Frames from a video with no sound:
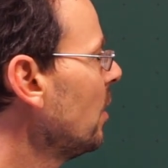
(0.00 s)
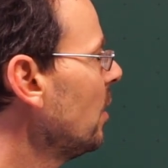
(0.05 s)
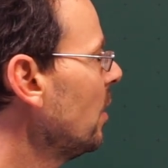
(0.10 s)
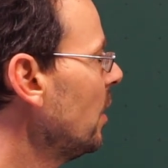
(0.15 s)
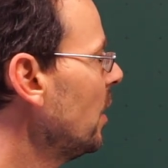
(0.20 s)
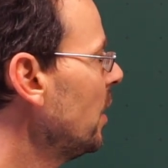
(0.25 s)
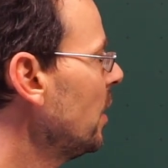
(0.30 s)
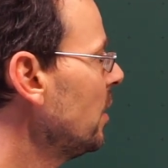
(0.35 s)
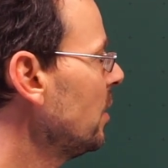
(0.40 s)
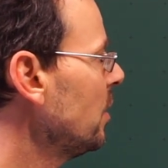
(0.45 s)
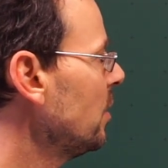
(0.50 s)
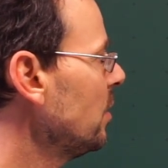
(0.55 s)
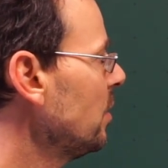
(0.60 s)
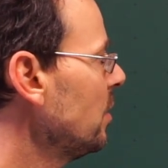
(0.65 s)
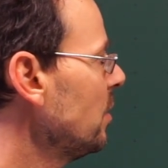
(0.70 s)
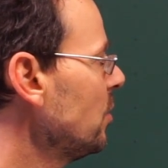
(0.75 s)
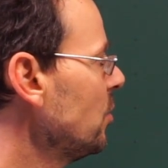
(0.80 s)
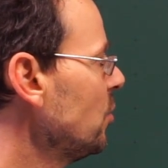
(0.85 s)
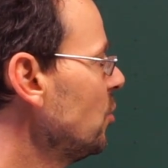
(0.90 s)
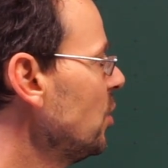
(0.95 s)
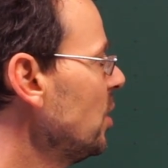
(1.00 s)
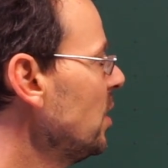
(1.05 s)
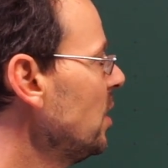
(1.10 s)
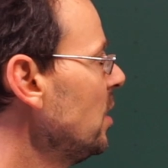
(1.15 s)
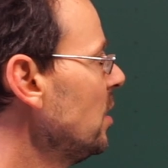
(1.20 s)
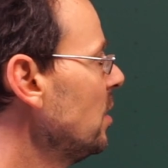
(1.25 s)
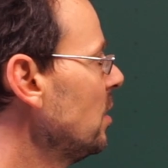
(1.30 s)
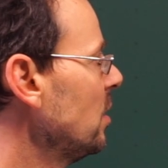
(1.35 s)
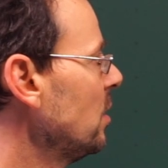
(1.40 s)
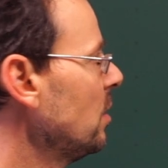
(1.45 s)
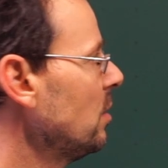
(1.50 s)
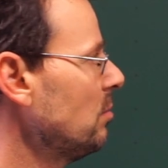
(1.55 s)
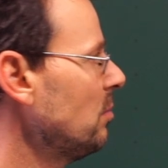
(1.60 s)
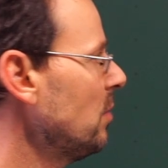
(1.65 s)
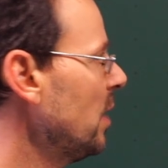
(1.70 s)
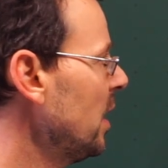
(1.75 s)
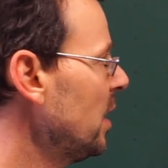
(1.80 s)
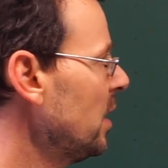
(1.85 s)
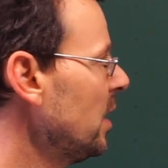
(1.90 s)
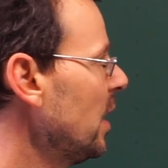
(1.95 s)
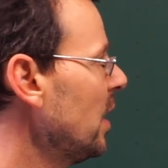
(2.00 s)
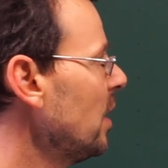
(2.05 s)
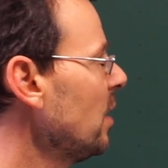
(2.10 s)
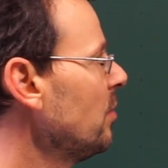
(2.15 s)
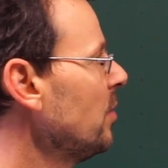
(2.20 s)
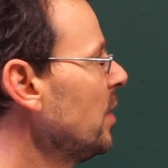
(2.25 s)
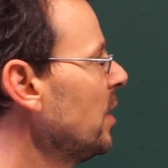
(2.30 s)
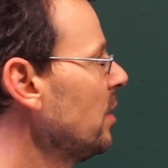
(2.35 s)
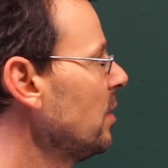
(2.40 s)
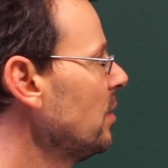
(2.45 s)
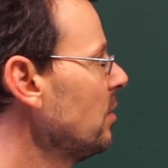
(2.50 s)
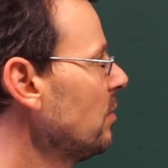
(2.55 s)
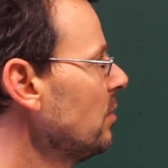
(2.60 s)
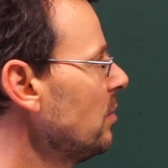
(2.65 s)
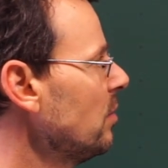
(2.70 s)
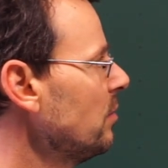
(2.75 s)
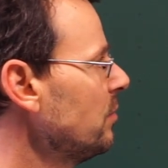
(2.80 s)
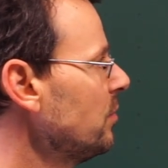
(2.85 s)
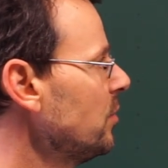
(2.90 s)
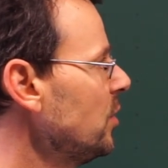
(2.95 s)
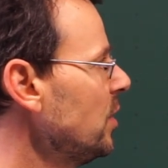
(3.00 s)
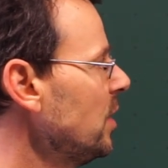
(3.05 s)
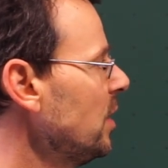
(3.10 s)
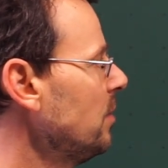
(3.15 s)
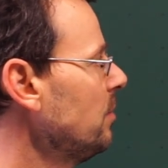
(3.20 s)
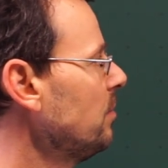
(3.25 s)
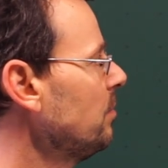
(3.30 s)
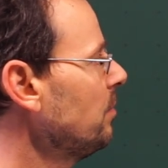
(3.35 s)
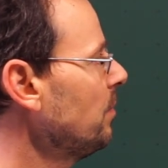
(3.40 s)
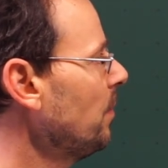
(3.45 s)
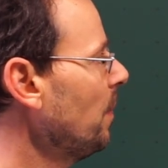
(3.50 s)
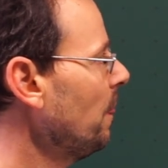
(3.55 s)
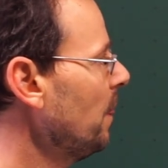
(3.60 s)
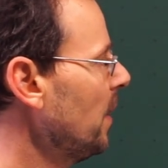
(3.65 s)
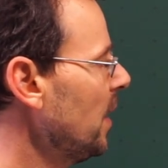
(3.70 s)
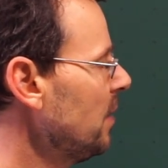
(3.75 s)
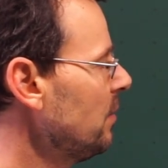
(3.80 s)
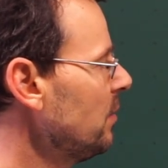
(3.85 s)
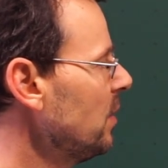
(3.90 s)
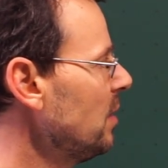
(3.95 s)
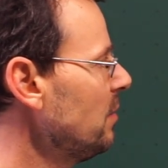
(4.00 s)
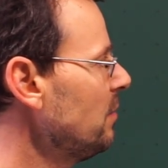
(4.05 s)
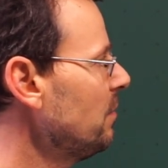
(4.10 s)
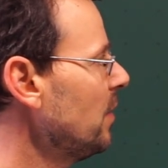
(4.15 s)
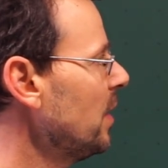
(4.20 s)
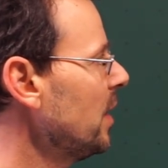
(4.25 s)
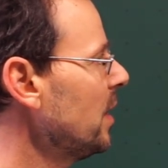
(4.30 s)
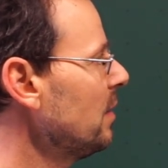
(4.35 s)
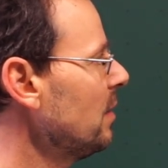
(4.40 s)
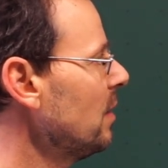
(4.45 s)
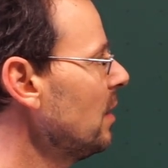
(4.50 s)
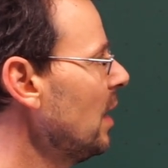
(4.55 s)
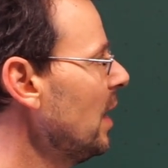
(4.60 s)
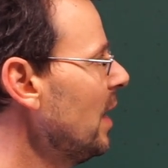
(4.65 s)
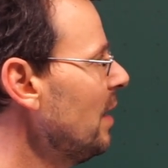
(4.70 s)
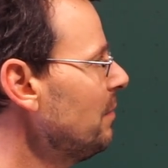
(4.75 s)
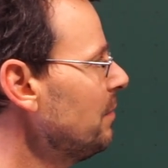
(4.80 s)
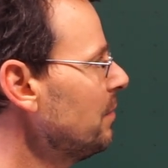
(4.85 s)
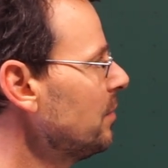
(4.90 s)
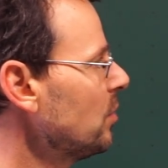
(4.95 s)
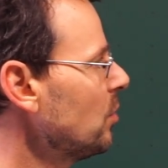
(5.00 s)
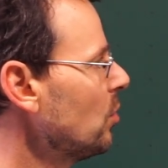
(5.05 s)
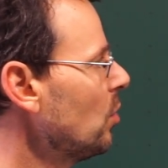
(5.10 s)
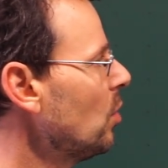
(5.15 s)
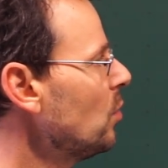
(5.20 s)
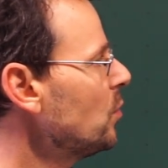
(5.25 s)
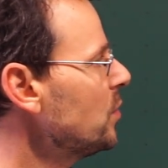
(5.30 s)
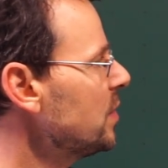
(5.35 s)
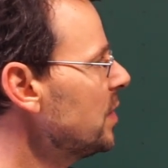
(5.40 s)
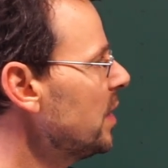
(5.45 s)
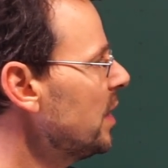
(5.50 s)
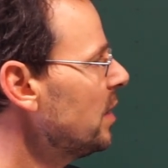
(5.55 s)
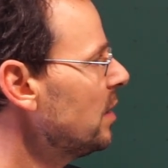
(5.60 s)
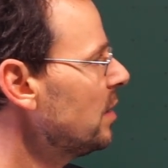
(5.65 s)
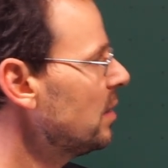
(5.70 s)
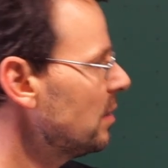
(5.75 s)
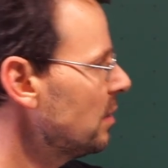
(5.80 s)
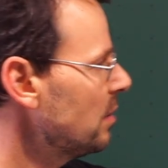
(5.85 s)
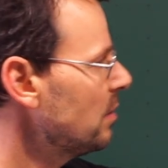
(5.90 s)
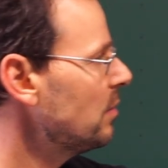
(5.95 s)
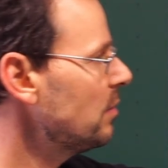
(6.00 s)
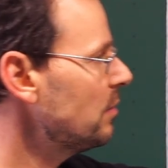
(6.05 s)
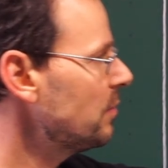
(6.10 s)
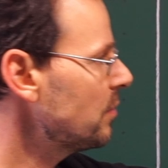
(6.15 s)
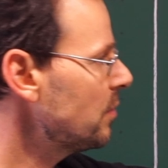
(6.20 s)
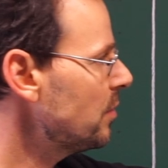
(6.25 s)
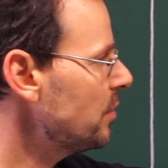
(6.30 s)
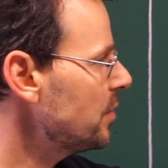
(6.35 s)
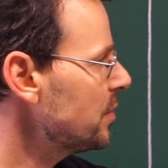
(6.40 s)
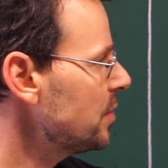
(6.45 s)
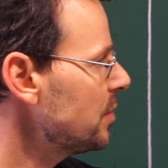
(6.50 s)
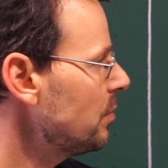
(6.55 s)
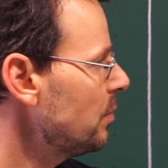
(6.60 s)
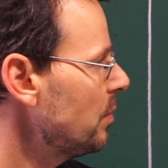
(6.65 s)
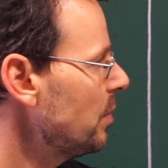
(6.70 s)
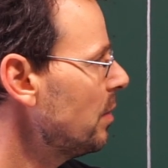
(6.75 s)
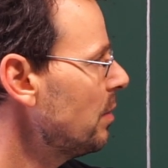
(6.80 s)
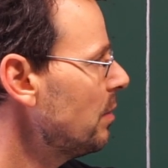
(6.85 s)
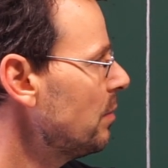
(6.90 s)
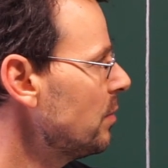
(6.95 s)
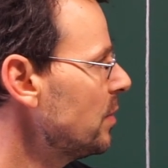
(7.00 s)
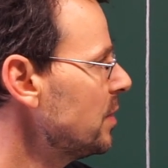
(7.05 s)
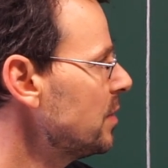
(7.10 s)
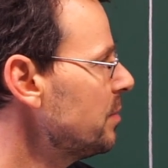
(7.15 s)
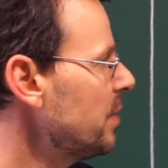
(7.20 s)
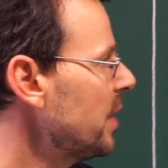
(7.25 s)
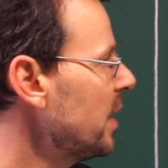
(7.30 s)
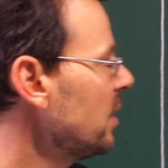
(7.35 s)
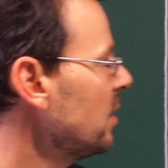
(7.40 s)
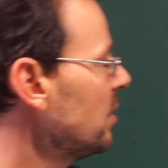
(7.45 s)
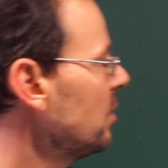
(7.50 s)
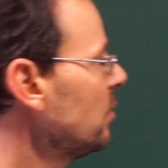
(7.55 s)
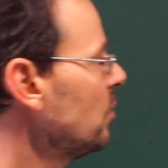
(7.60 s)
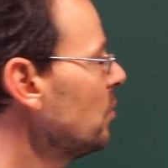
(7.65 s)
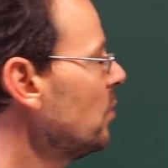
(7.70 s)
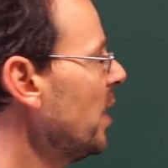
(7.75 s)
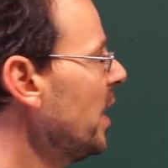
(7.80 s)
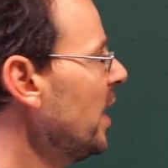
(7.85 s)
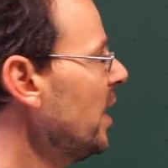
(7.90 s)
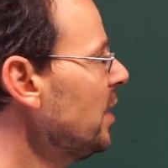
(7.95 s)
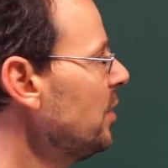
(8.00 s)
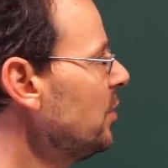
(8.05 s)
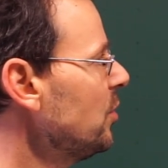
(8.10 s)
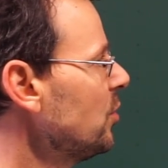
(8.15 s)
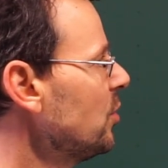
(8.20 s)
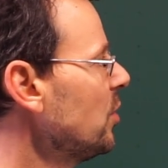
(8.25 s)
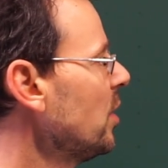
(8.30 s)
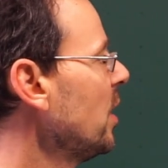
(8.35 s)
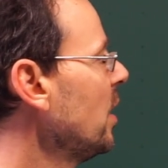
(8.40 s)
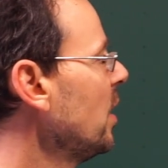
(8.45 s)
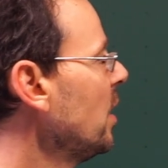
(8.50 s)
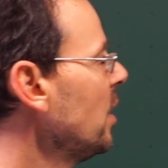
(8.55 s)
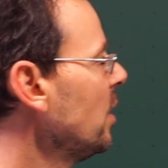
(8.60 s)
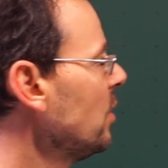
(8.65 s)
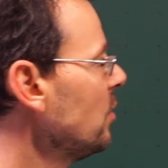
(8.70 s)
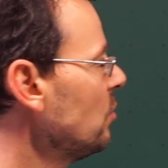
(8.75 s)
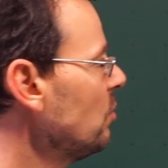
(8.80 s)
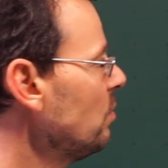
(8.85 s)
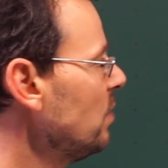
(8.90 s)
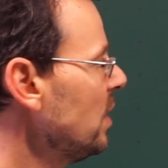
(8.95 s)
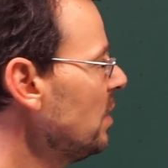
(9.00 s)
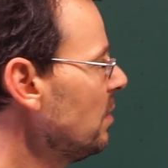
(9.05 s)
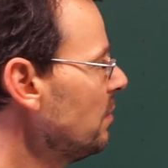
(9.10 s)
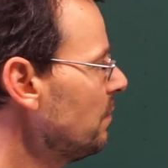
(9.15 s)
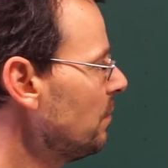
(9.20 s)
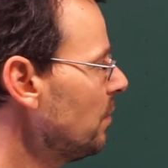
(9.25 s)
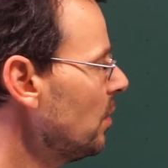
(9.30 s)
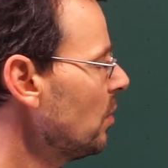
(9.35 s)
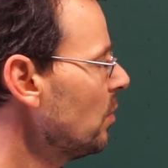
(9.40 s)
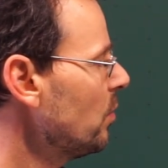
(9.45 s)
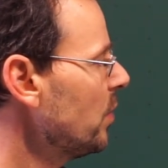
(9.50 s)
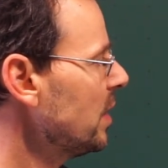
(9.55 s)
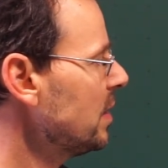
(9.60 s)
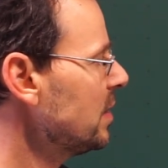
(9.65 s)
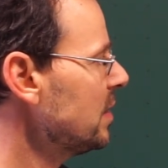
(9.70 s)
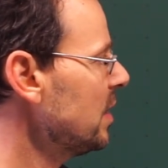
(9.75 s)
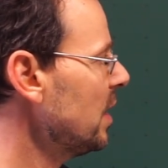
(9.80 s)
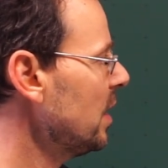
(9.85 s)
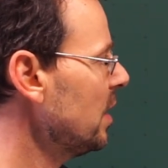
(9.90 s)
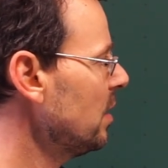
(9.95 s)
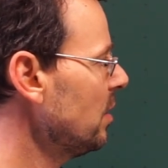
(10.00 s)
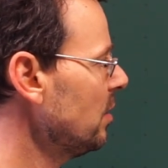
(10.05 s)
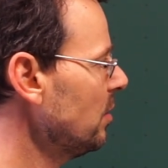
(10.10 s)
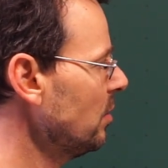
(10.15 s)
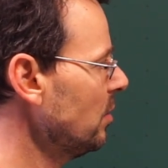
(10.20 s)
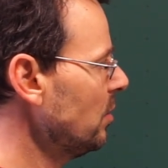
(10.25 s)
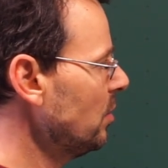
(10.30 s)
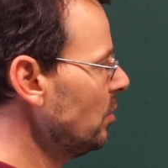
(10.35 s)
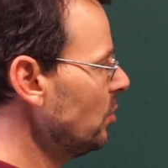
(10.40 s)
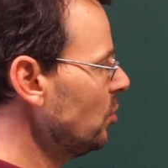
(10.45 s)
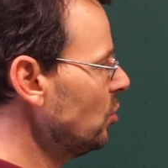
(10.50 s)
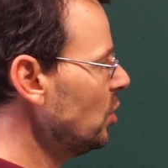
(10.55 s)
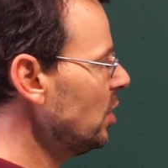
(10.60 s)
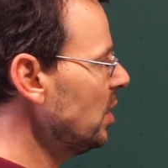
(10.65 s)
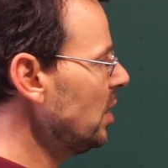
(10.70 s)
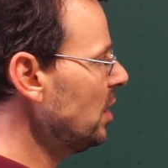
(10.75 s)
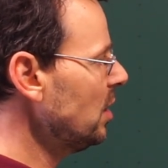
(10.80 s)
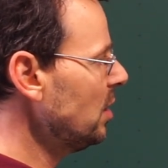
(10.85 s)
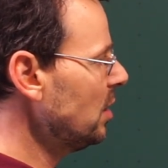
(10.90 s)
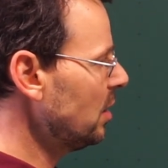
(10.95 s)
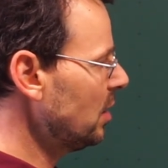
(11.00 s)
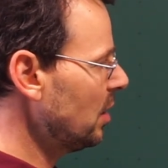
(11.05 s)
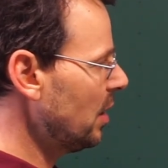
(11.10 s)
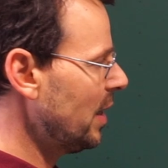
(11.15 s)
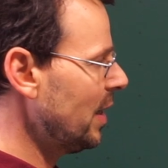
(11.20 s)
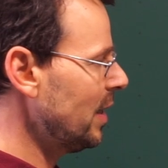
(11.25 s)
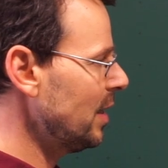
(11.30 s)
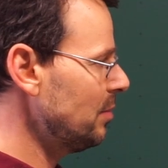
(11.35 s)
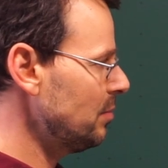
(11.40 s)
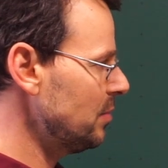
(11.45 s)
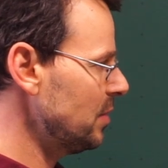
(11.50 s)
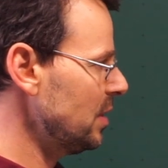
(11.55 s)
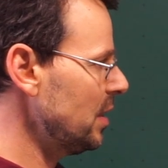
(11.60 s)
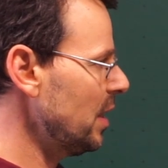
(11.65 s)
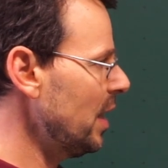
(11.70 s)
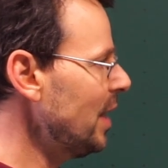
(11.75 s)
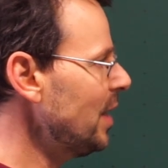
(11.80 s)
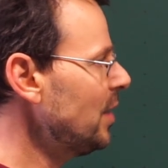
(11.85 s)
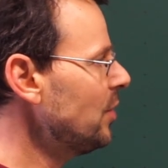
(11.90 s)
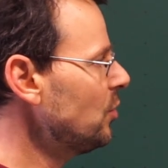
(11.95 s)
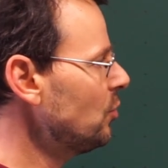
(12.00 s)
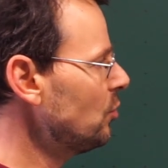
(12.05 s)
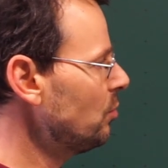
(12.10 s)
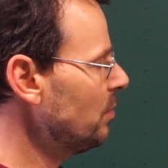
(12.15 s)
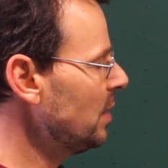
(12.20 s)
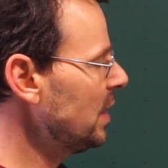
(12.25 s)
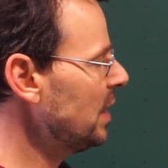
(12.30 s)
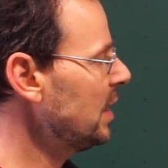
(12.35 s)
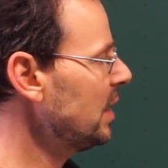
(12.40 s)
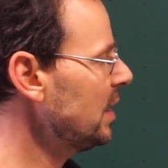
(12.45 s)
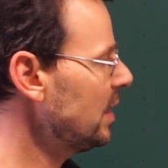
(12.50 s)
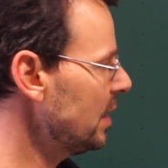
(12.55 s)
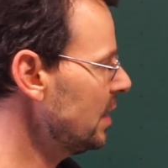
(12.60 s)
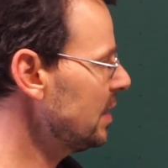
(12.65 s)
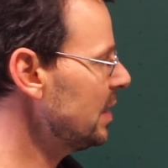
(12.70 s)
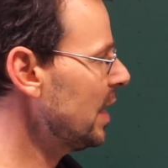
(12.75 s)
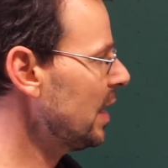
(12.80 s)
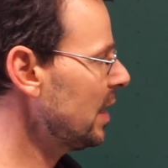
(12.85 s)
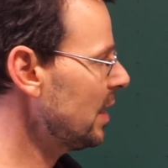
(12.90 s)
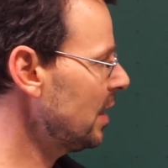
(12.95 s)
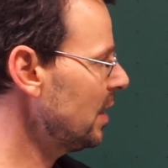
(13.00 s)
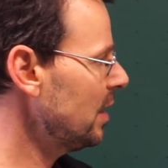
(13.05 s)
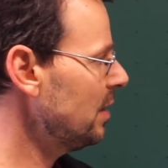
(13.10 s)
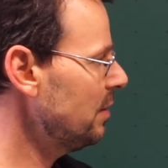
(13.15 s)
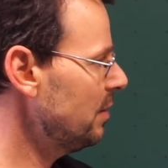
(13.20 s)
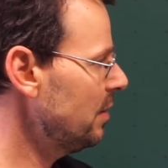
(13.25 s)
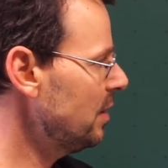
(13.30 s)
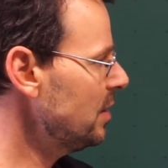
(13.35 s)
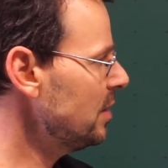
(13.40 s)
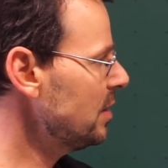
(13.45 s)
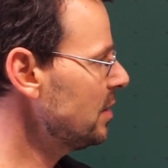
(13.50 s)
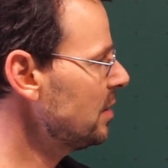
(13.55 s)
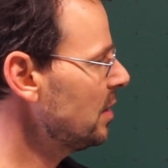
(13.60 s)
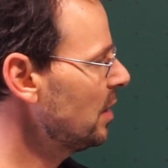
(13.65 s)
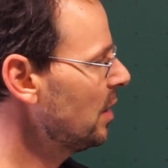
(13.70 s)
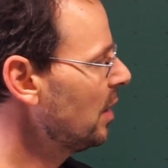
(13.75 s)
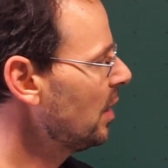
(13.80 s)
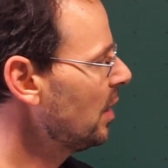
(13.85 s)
and G any element of G. Then we define the left coset, of course, with respect to H to be the following set. G times H, meaning exactly this.